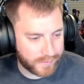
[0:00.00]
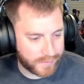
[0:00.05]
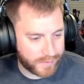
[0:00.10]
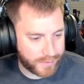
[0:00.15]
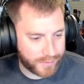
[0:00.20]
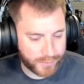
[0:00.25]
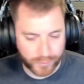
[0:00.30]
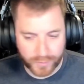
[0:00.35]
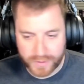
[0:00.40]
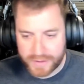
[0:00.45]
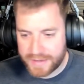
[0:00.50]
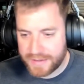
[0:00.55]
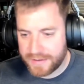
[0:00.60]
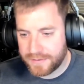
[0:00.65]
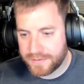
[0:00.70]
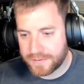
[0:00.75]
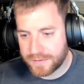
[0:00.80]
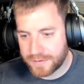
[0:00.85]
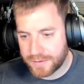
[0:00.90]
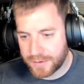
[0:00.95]

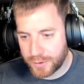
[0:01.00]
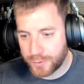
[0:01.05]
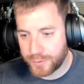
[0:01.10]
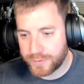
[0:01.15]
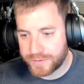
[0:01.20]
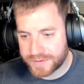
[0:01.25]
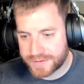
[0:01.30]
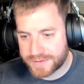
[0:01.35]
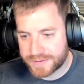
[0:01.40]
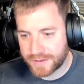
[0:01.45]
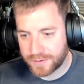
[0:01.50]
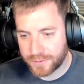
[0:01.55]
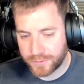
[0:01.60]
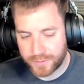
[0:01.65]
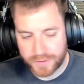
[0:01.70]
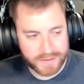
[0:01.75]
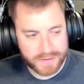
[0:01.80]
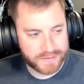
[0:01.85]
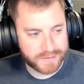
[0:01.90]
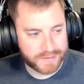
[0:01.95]
three new
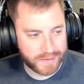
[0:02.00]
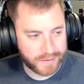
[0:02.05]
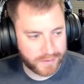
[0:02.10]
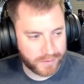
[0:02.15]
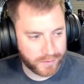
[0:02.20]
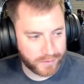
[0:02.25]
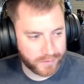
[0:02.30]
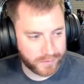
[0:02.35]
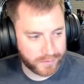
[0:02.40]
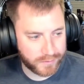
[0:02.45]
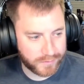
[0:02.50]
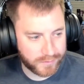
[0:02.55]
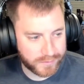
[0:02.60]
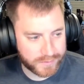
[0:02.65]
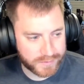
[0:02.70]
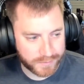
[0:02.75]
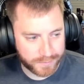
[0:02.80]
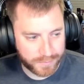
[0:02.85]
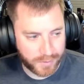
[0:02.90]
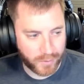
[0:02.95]
distilleries that are
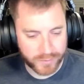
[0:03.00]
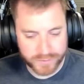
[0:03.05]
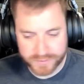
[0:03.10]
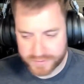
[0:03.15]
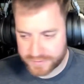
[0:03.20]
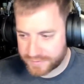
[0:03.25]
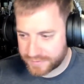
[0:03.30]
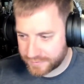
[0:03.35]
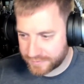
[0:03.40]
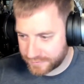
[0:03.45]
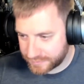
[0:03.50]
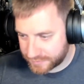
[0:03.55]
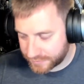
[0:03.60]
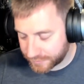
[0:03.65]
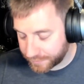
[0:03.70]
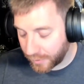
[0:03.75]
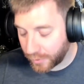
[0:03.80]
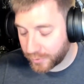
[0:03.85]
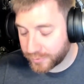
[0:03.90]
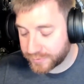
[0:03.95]

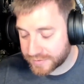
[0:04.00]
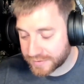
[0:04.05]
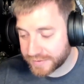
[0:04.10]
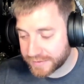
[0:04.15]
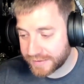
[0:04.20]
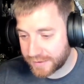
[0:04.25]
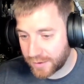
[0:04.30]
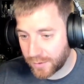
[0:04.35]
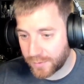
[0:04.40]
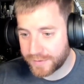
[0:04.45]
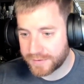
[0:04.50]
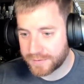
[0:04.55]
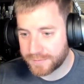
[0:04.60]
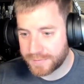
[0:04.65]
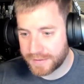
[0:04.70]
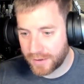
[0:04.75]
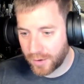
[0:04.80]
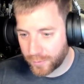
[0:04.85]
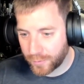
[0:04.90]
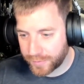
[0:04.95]
supposedly going
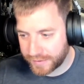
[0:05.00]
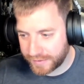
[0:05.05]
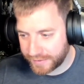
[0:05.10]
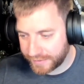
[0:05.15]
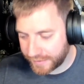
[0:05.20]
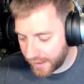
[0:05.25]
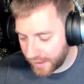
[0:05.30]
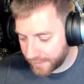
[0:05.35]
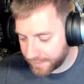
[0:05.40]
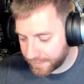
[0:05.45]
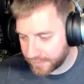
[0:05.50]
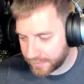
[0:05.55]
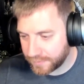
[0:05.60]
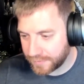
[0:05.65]
to be opening up